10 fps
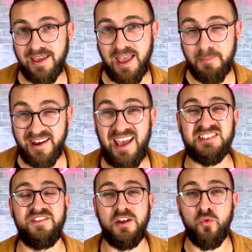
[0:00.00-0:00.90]
And my
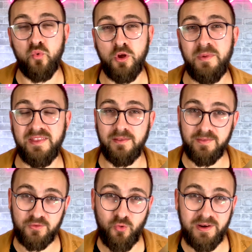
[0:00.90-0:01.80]
next video will be
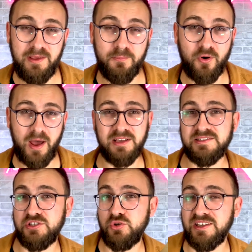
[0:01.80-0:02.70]
20 products
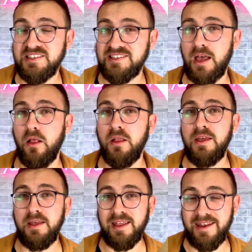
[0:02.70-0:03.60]
that you can sell
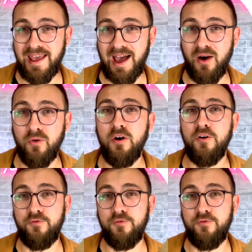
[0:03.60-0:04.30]
now